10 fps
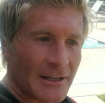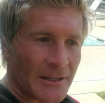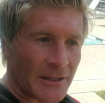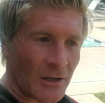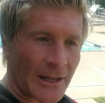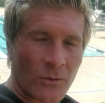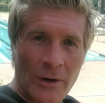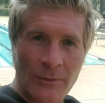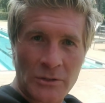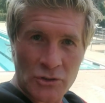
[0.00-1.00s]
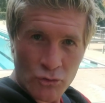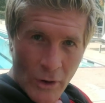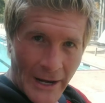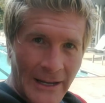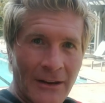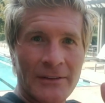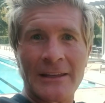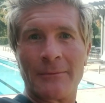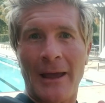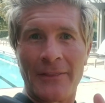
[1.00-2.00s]
you know, like when I was tracking
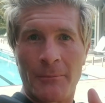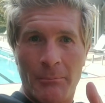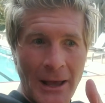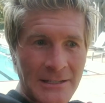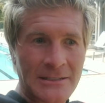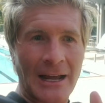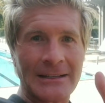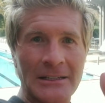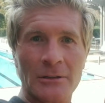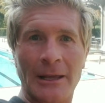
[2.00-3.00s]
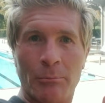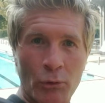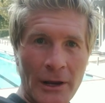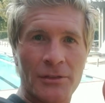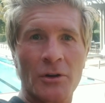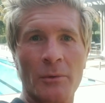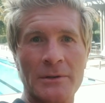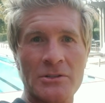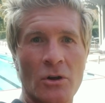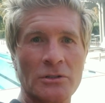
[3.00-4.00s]
everything and had the best ideal, like breakthrough
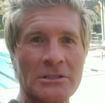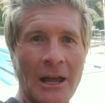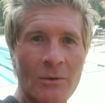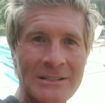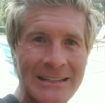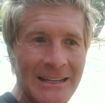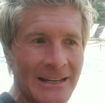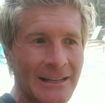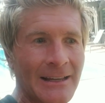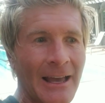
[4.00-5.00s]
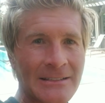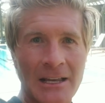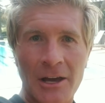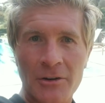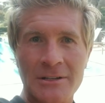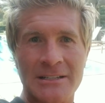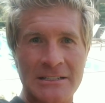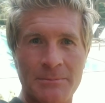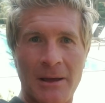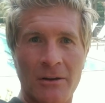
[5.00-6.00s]
results, I was eating as a
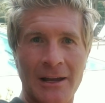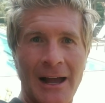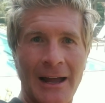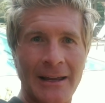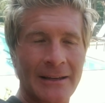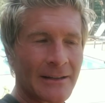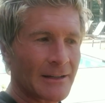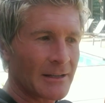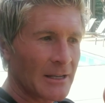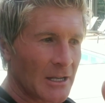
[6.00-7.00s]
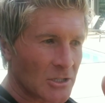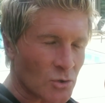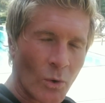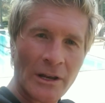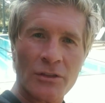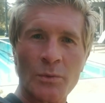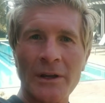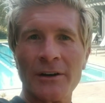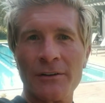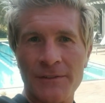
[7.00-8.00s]
160-pound guy,
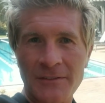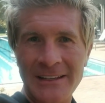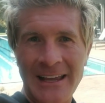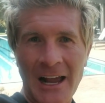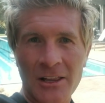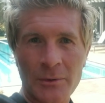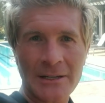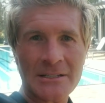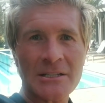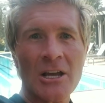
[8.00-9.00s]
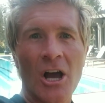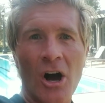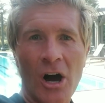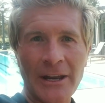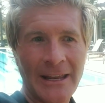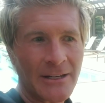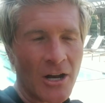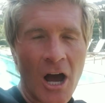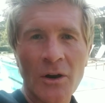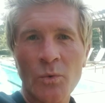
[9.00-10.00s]
2,350 calories on a
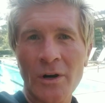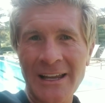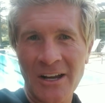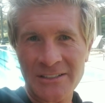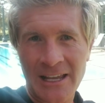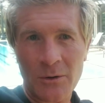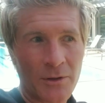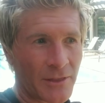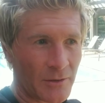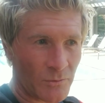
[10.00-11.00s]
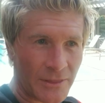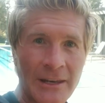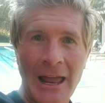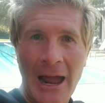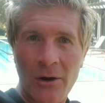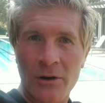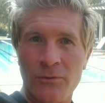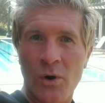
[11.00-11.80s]
non-workout day with an hour of